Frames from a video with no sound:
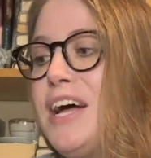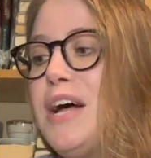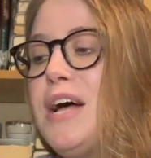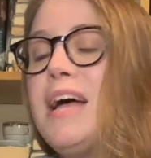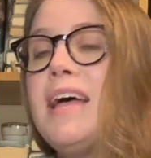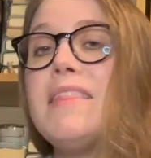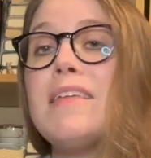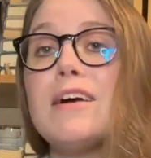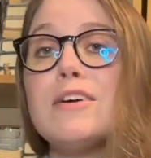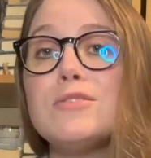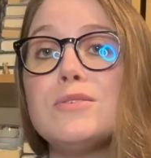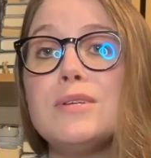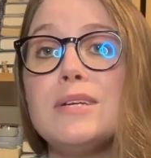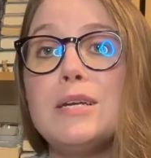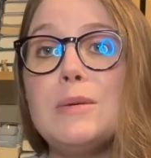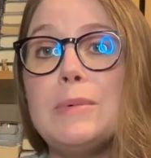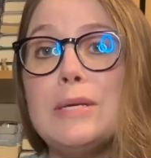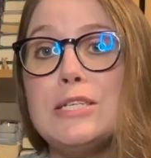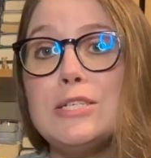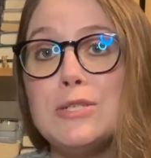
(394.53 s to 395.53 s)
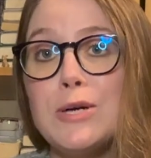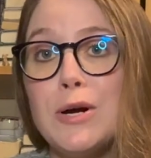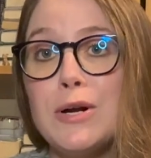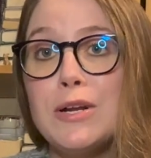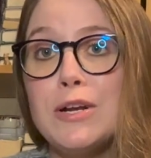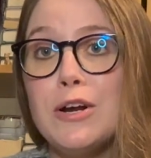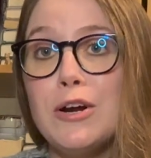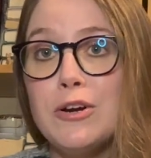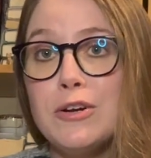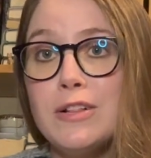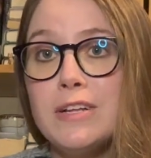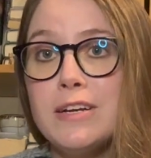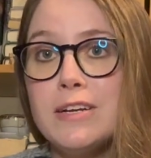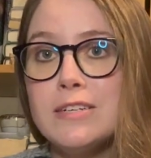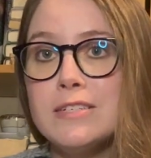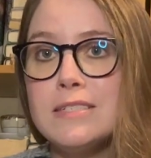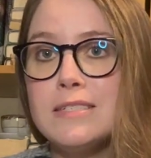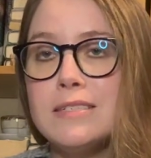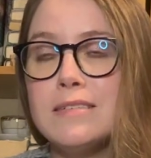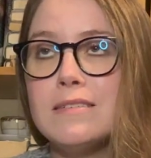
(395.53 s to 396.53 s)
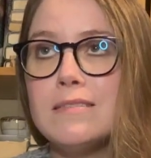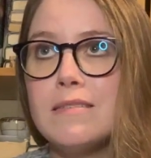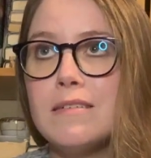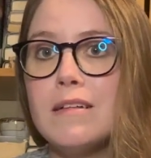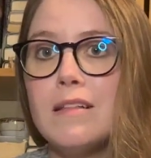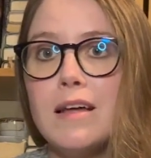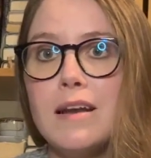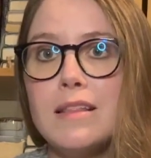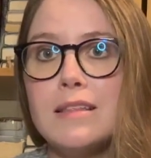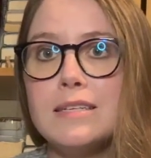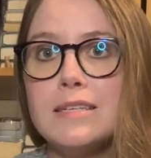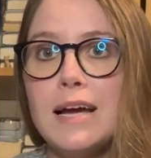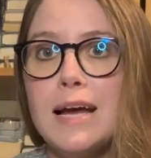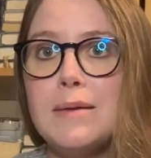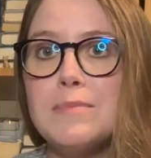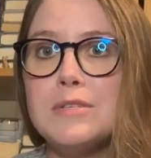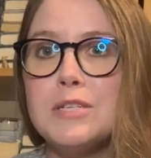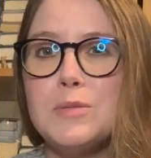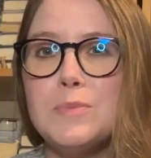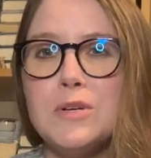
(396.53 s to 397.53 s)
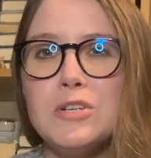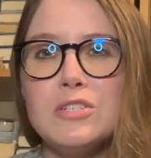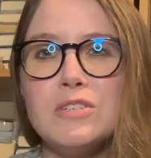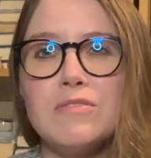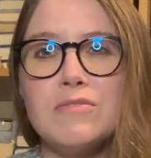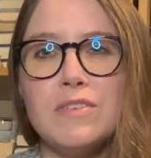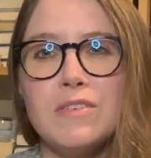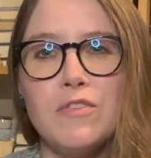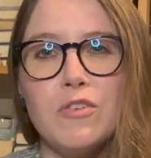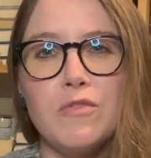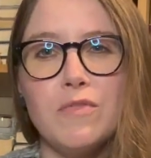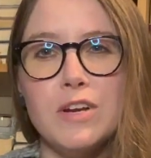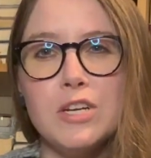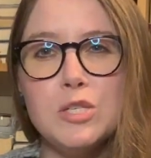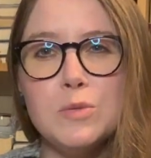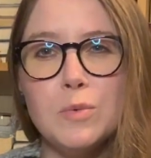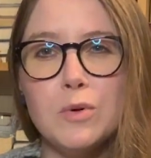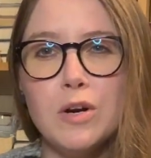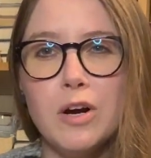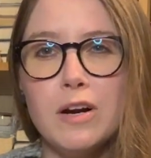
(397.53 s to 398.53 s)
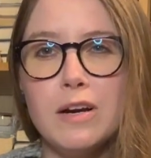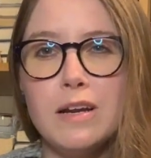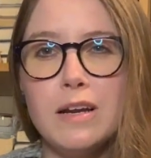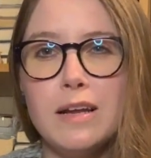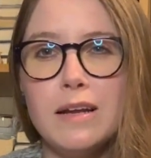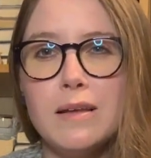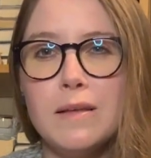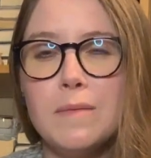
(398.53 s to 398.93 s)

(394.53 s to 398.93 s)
They also need to be started earlier a lot of the times, especially if you're vegetable gardening.